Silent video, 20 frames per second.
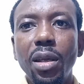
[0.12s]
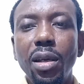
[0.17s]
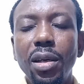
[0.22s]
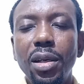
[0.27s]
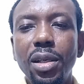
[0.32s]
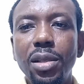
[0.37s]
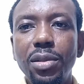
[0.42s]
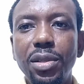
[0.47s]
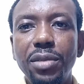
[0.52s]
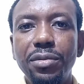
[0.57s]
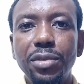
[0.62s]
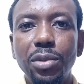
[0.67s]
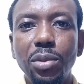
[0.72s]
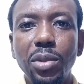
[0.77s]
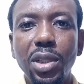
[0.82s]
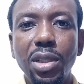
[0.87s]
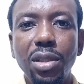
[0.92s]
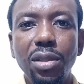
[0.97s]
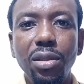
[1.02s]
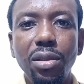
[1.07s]
Hello
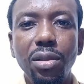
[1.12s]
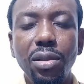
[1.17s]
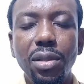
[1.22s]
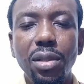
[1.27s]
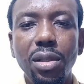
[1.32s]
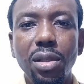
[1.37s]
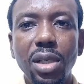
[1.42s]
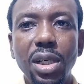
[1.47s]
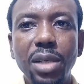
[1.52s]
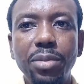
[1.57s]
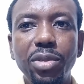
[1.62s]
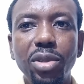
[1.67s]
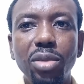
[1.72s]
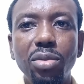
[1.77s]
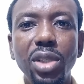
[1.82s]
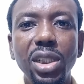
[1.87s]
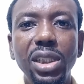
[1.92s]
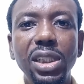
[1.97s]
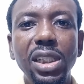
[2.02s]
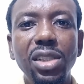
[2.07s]
everyone, I bring
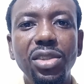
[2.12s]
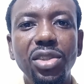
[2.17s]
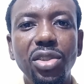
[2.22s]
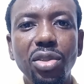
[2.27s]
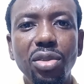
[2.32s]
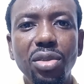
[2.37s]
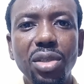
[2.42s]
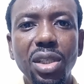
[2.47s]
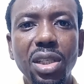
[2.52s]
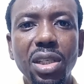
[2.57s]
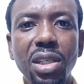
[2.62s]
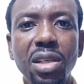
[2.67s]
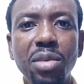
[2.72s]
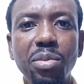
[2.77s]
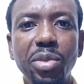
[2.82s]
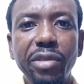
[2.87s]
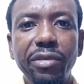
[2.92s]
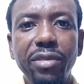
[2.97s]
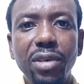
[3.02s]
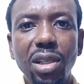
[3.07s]
greetings to you in the name
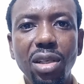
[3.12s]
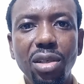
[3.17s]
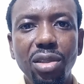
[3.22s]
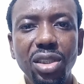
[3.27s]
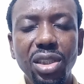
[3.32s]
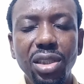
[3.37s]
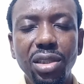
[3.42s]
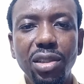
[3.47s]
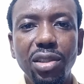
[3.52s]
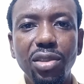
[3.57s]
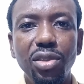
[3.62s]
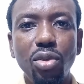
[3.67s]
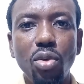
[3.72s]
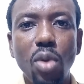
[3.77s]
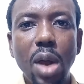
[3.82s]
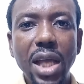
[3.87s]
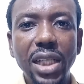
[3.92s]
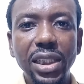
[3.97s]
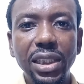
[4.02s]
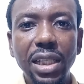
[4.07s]
of our Lord Jesus
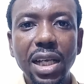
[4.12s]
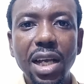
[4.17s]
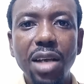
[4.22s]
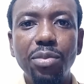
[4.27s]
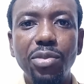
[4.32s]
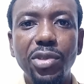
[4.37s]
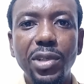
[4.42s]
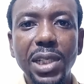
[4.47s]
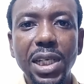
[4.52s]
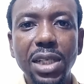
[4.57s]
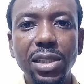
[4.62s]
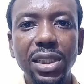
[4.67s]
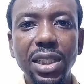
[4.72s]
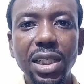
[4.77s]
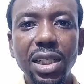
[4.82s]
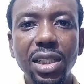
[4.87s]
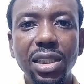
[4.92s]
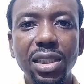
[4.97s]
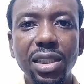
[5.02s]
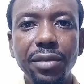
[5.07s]
Christ. I'm Brother
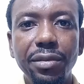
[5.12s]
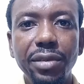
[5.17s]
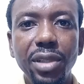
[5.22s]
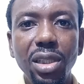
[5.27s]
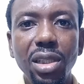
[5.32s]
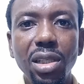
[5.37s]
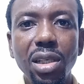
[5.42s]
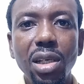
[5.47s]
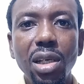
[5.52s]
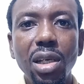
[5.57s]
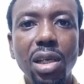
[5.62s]
Zena David.